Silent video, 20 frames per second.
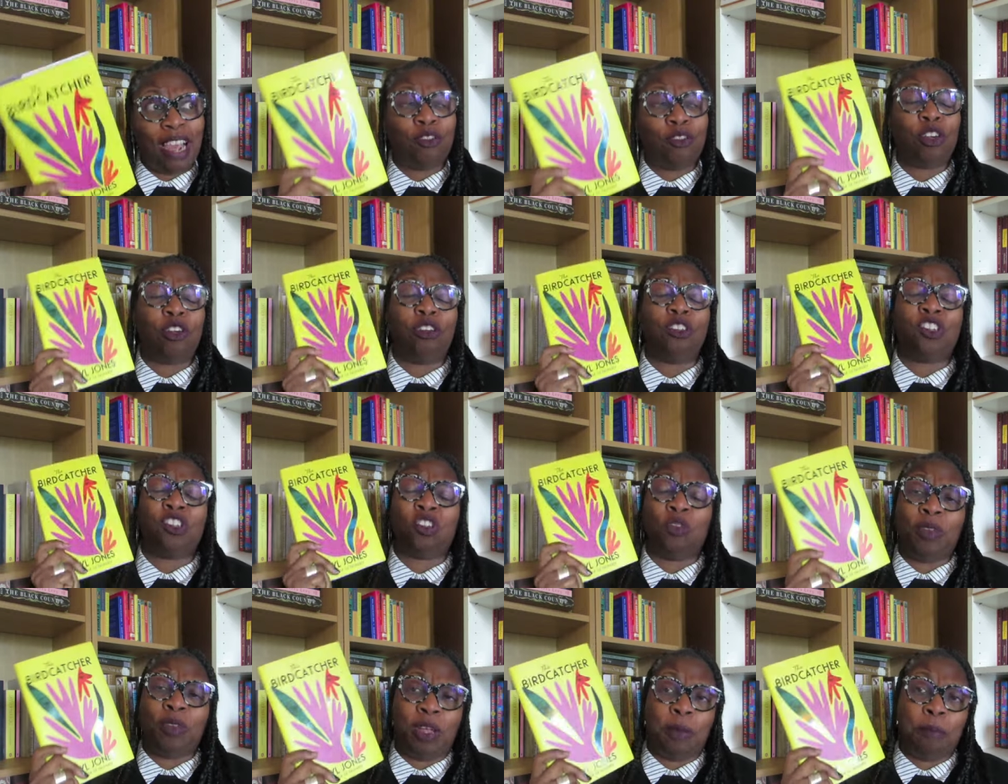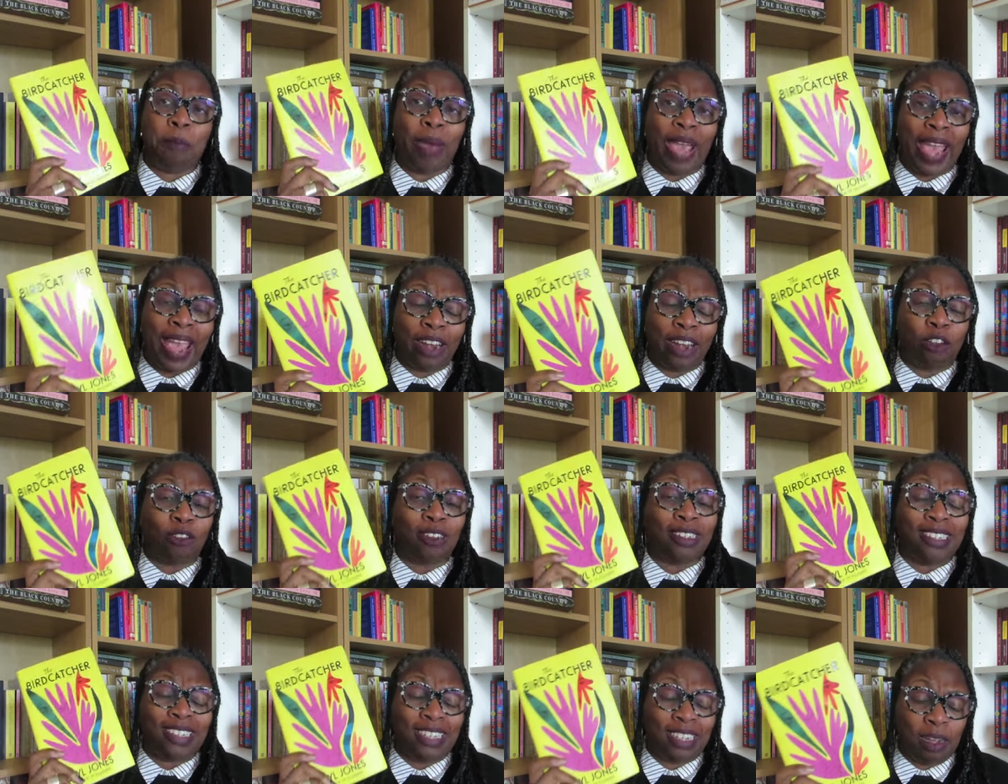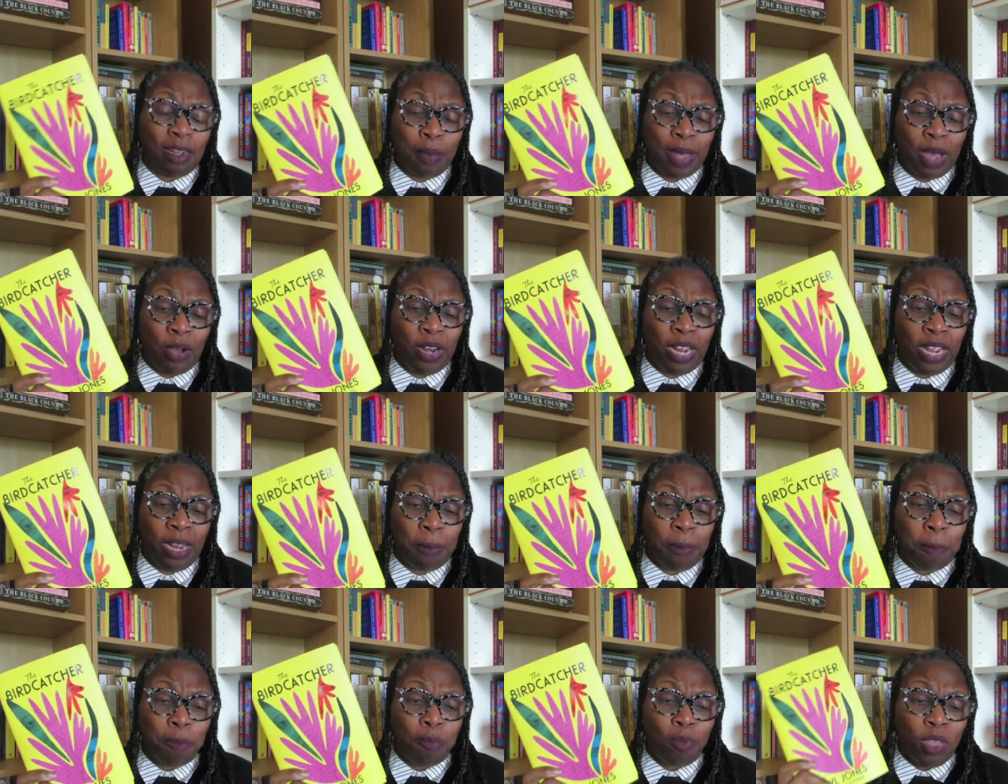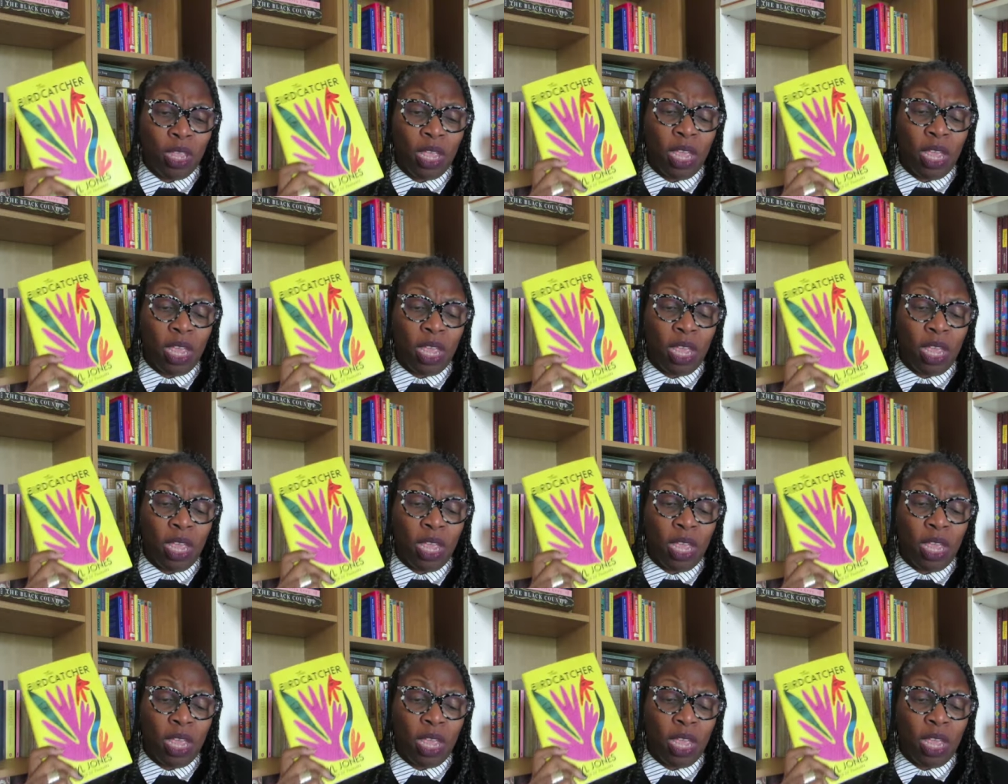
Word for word: I've heard so many bad critique about it.